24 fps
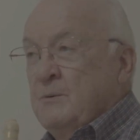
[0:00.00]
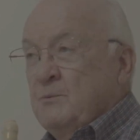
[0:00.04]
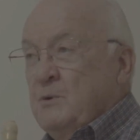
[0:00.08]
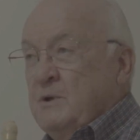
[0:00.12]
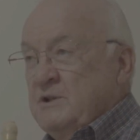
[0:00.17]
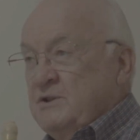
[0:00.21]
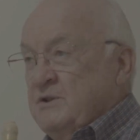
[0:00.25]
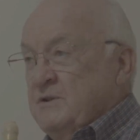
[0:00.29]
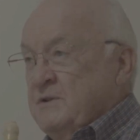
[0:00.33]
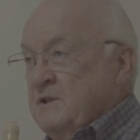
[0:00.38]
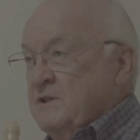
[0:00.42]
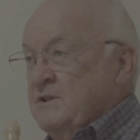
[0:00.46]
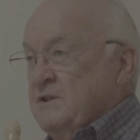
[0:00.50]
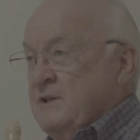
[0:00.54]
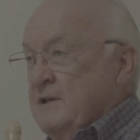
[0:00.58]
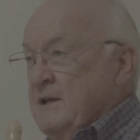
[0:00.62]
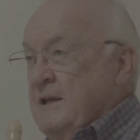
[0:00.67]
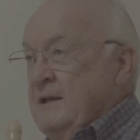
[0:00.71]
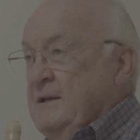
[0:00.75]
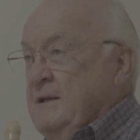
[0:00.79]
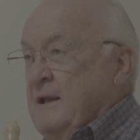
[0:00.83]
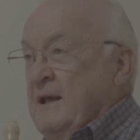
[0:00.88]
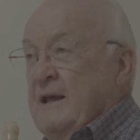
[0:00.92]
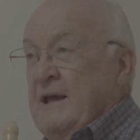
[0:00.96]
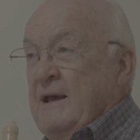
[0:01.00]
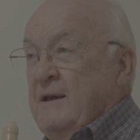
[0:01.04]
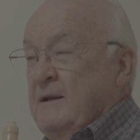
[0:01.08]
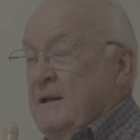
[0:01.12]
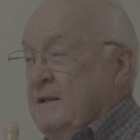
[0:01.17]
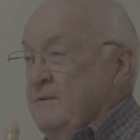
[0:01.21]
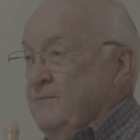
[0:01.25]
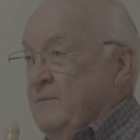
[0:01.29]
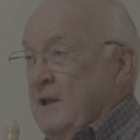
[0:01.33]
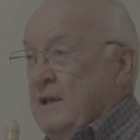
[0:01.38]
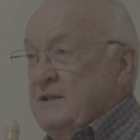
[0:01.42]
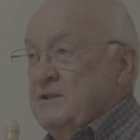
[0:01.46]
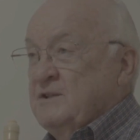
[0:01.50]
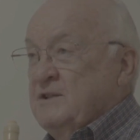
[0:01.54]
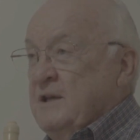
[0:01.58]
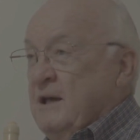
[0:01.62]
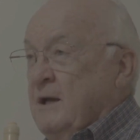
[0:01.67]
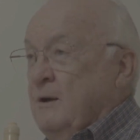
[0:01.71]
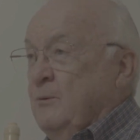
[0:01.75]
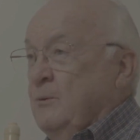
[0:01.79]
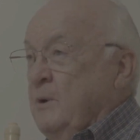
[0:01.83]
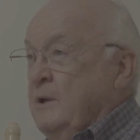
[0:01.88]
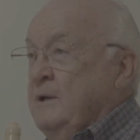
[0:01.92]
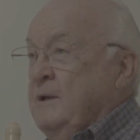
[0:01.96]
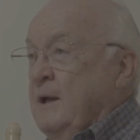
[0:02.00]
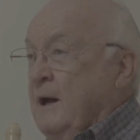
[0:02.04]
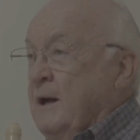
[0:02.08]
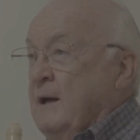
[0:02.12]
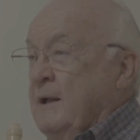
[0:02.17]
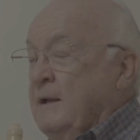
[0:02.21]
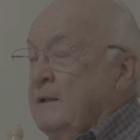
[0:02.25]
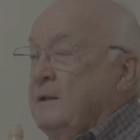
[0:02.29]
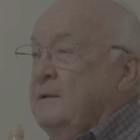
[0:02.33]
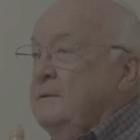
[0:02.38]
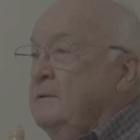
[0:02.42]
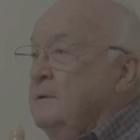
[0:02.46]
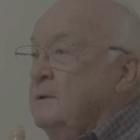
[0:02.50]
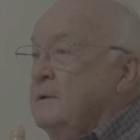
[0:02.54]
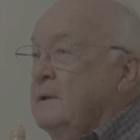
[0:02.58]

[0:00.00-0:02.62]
which the state had it. That's how we got it.